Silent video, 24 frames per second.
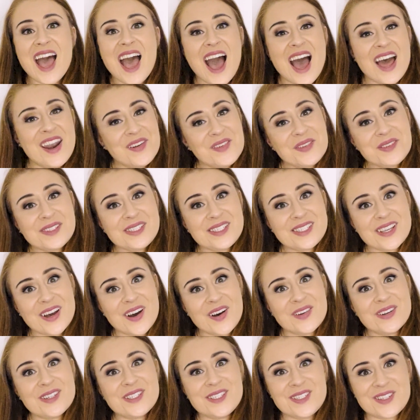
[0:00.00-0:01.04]
And
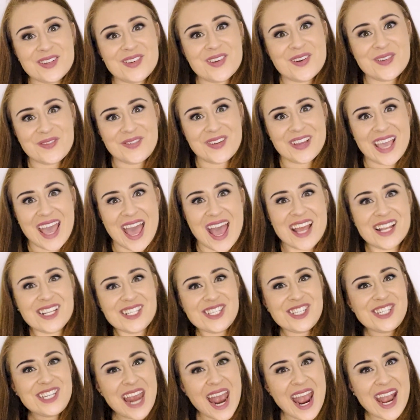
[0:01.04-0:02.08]
also, do not forget,
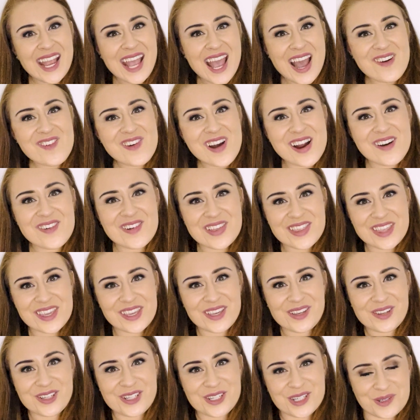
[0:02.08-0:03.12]
check out our other
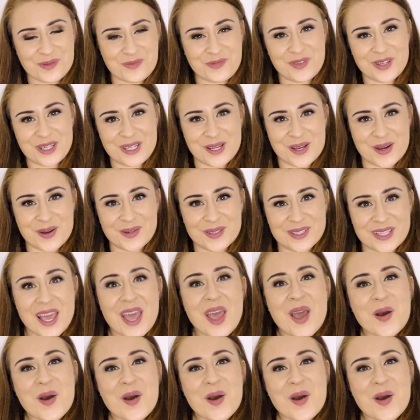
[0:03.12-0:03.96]
YouTube videos.